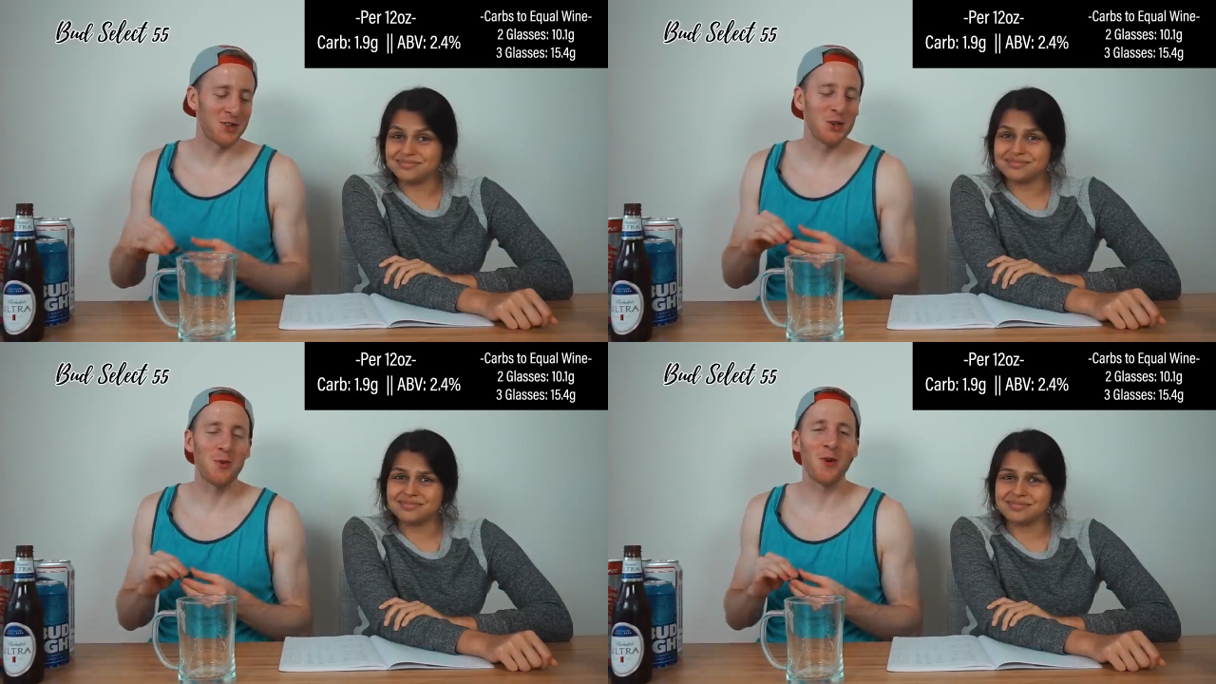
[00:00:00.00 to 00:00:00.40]

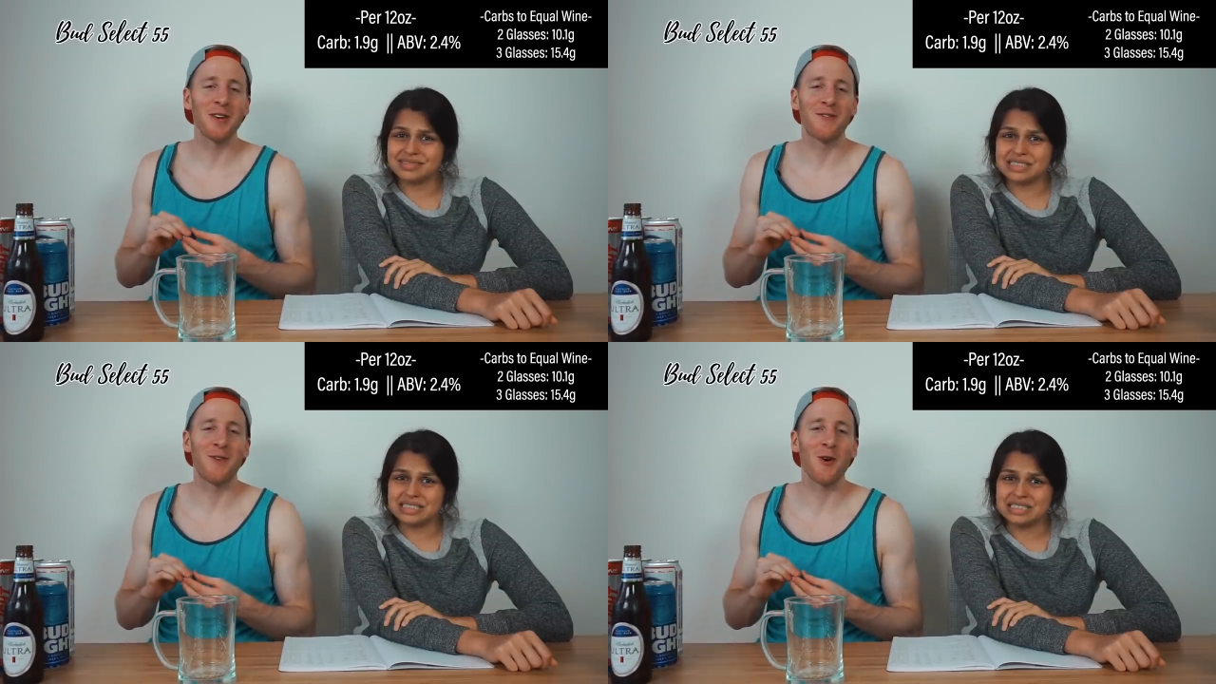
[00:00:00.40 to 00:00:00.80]
Speaker 1: two
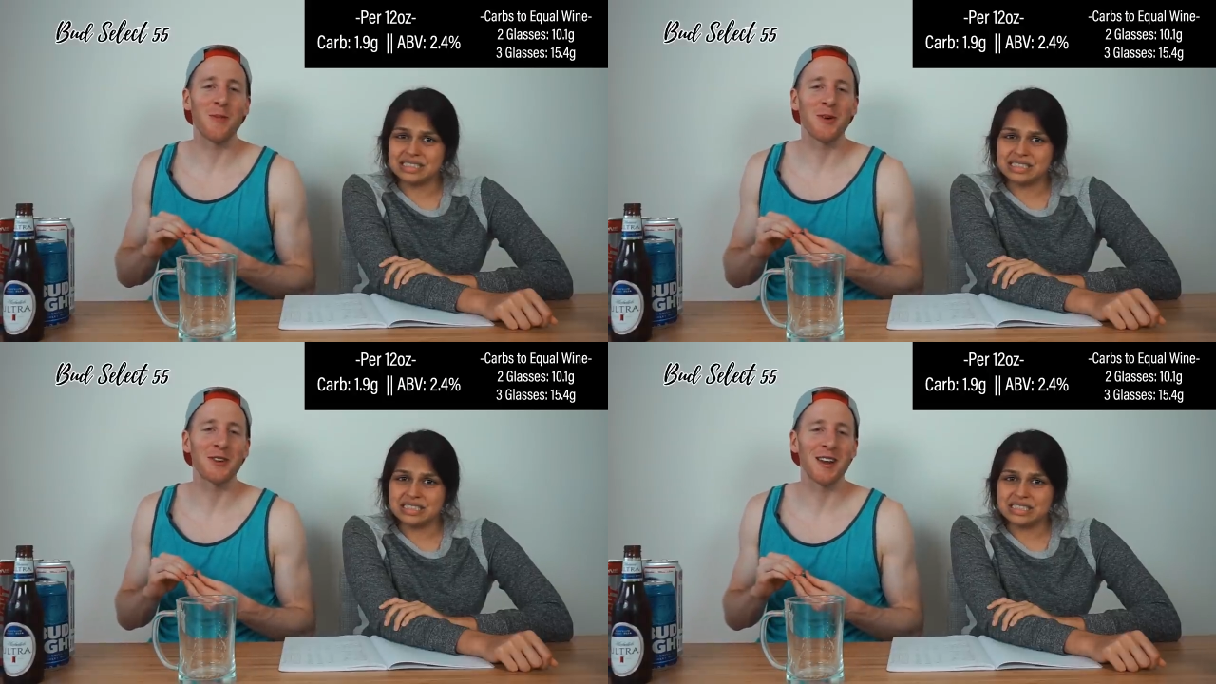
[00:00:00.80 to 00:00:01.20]
point
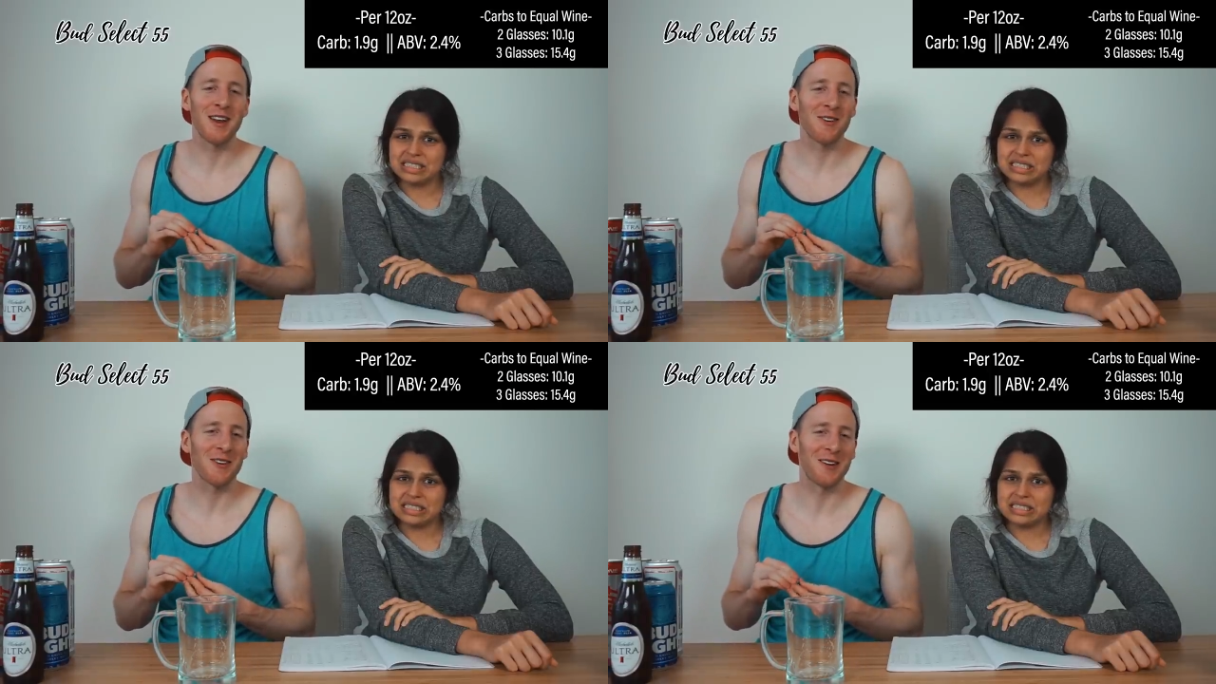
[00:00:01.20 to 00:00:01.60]
four percent
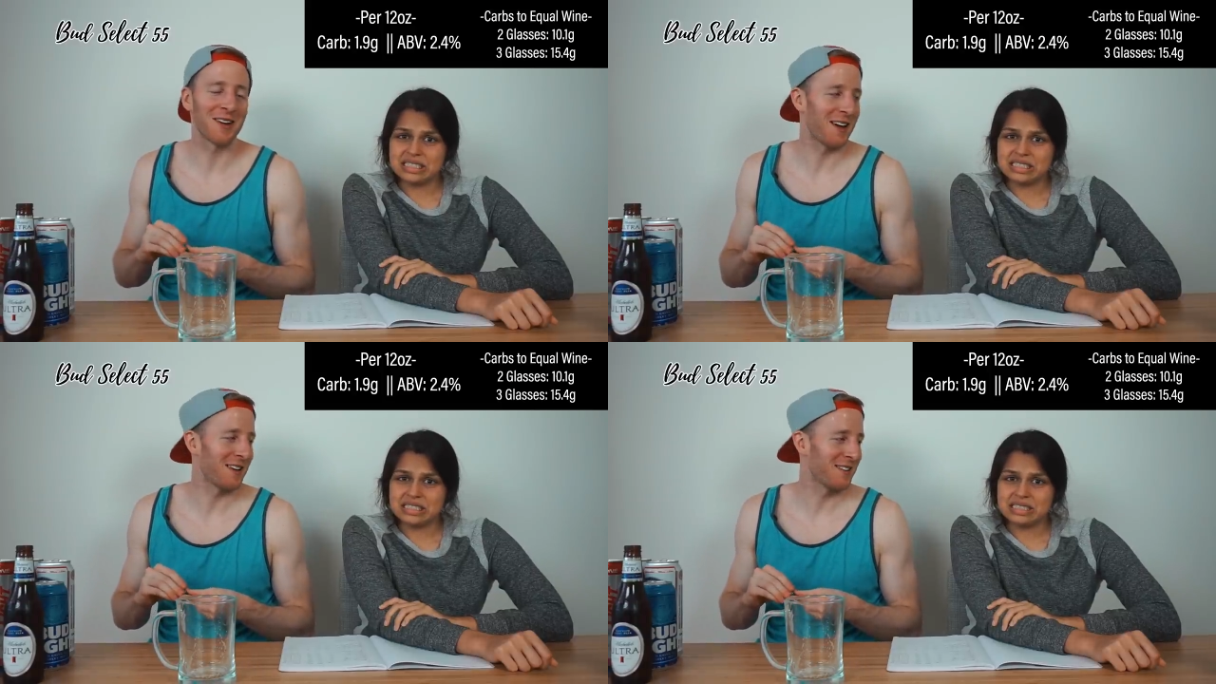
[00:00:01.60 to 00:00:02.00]

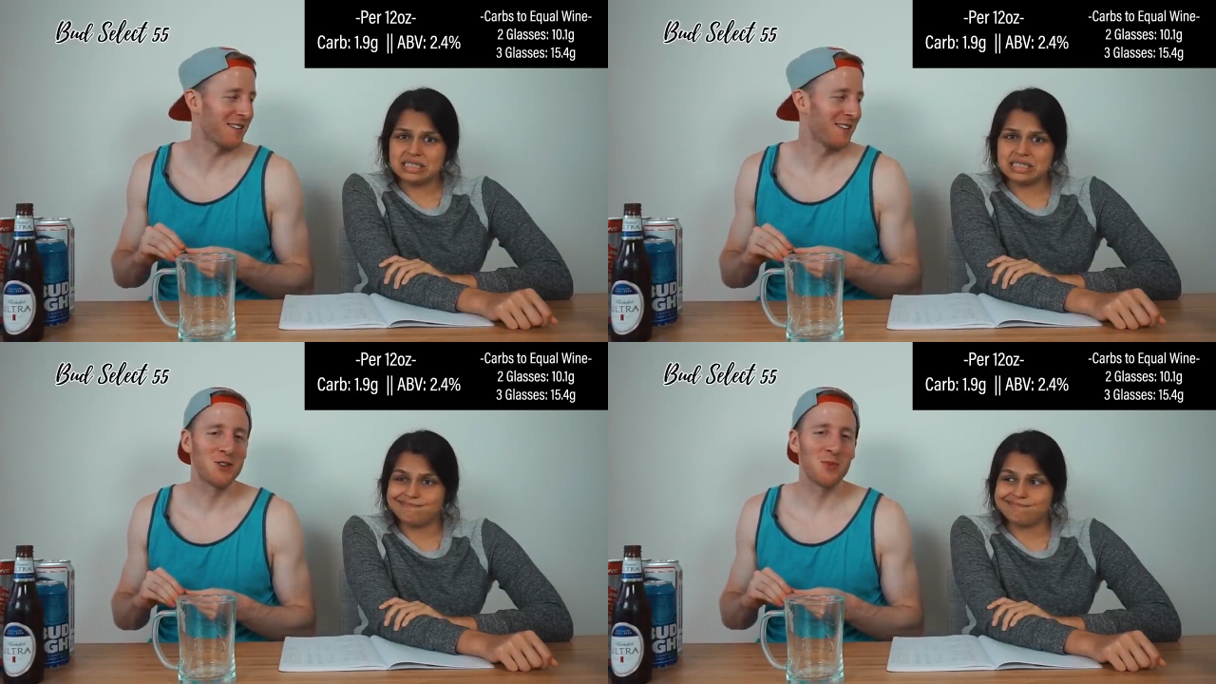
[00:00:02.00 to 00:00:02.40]
alcohol, guys.
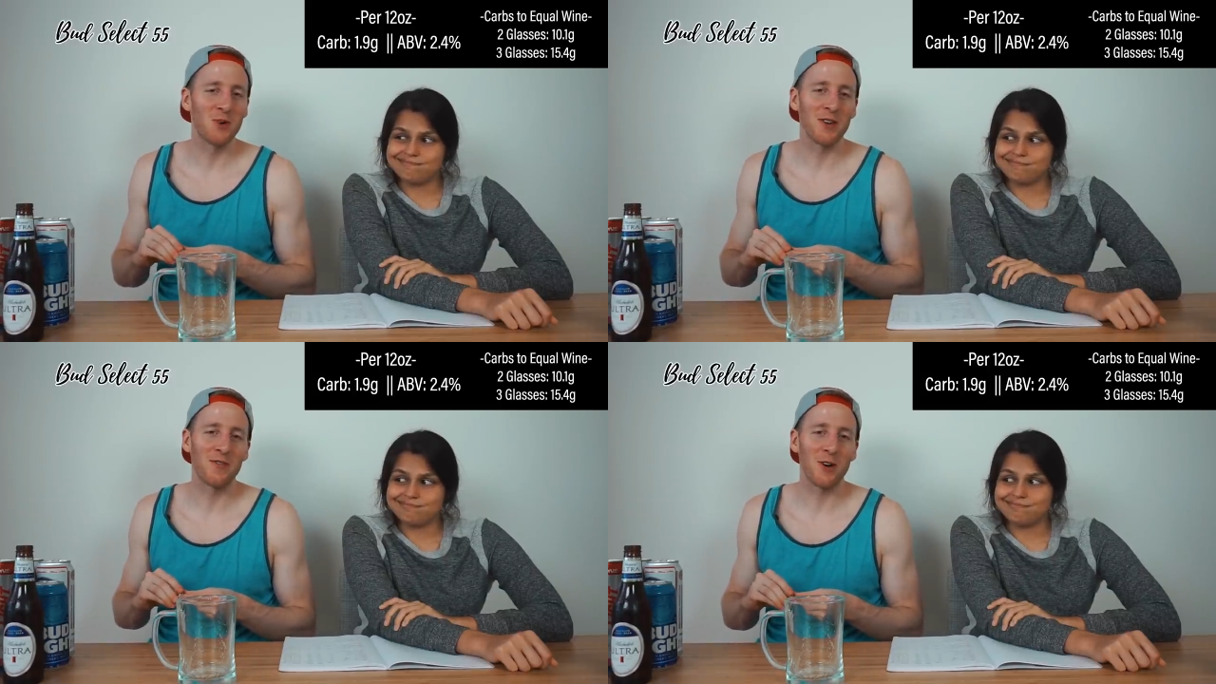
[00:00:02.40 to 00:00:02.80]
two
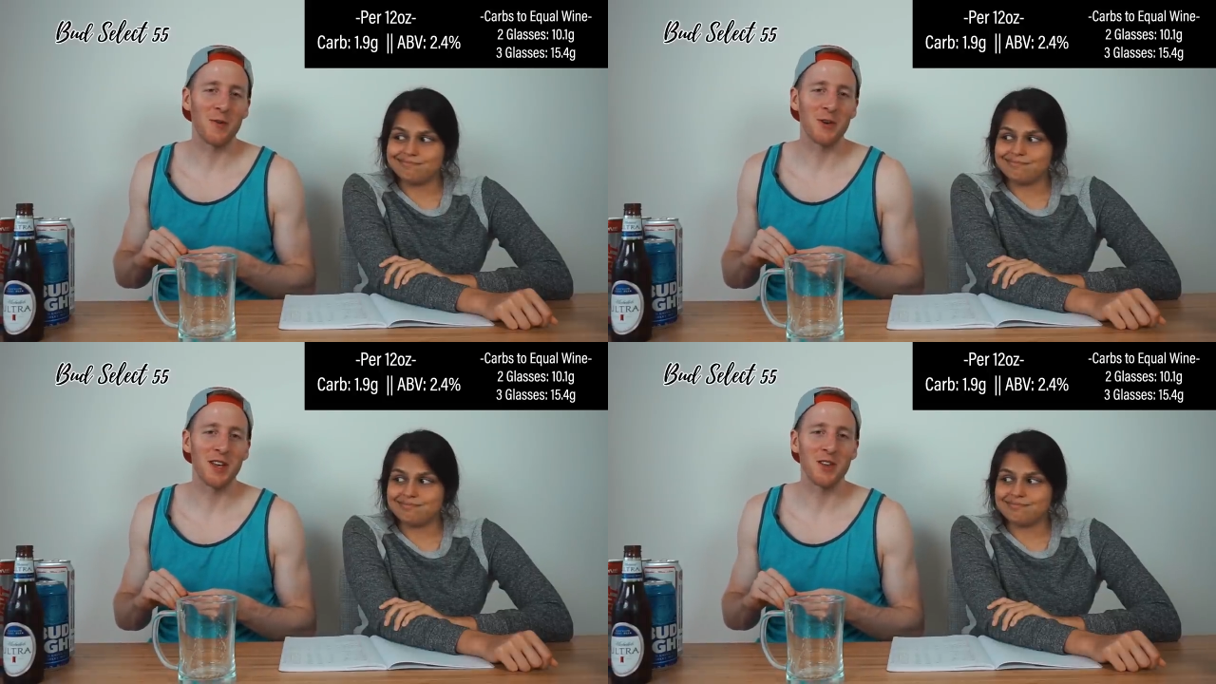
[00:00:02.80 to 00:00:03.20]
point
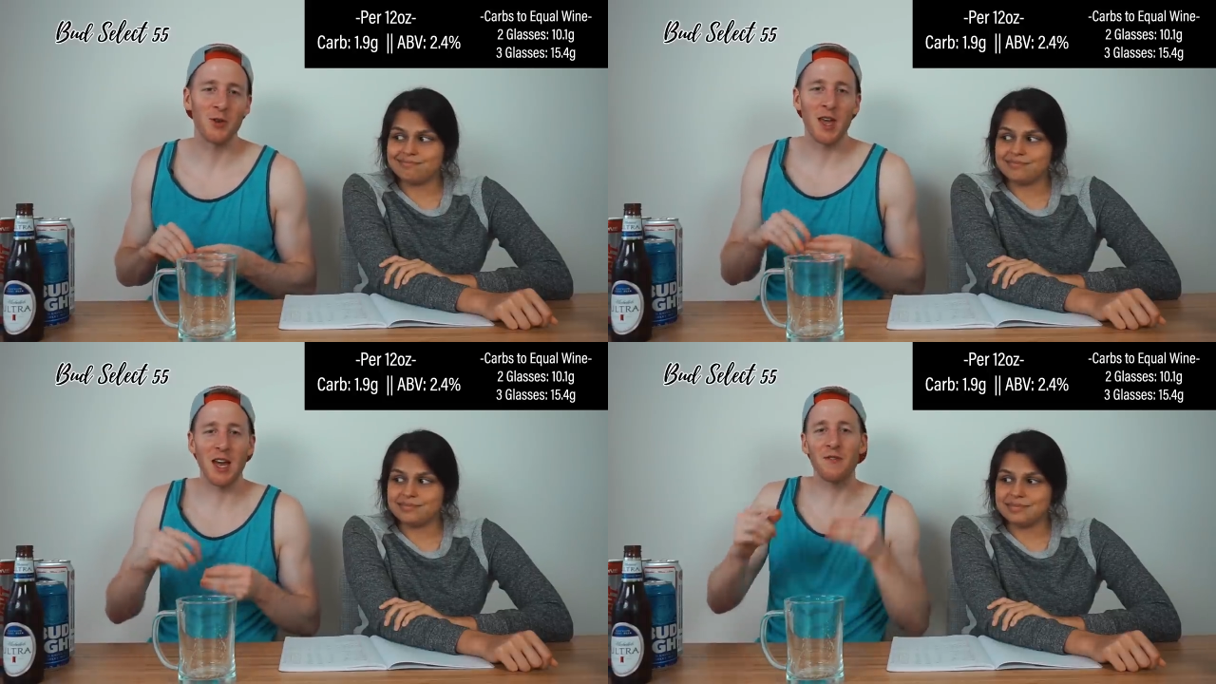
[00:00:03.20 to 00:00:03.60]
four percent.
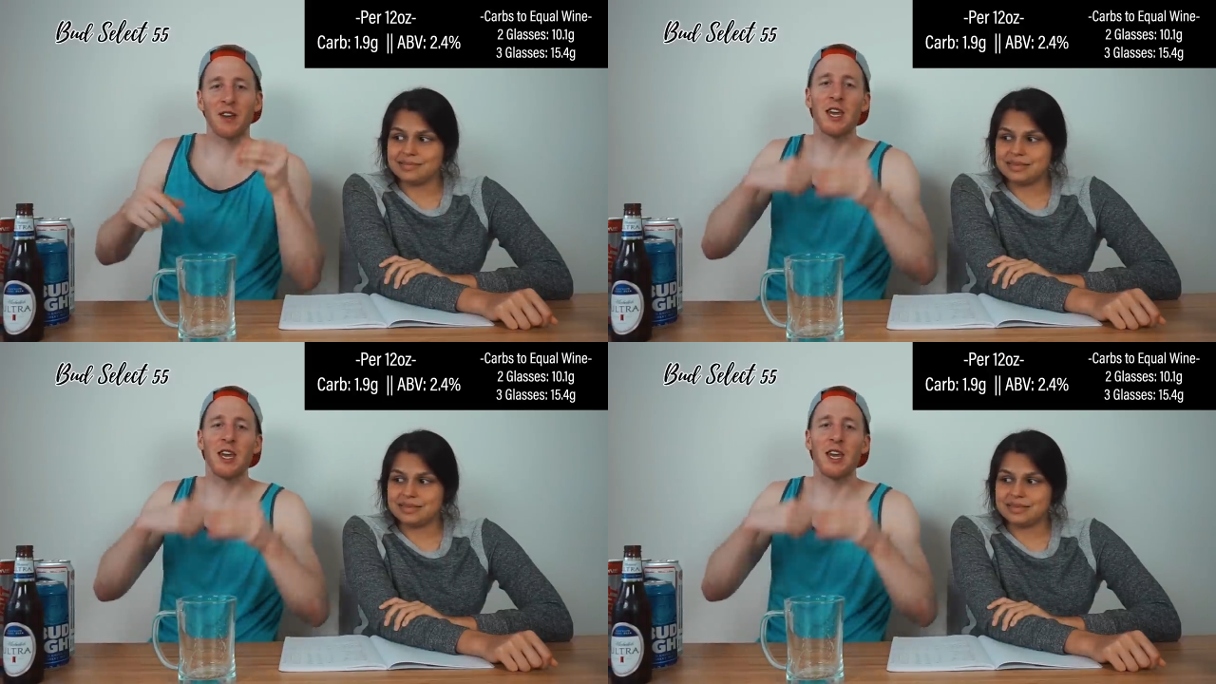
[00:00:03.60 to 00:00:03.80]
You can't even